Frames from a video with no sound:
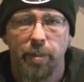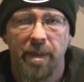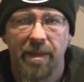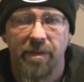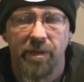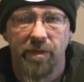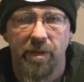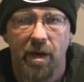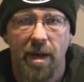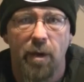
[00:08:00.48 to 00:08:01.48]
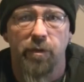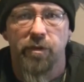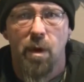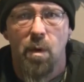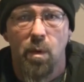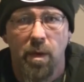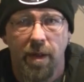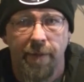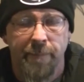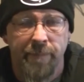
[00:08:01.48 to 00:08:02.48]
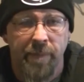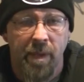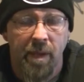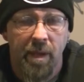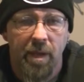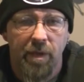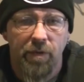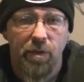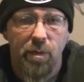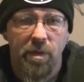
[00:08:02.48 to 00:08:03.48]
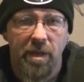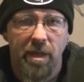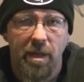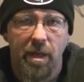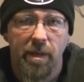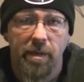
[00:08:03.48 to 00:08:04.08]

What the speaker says: pieces are now sewn to the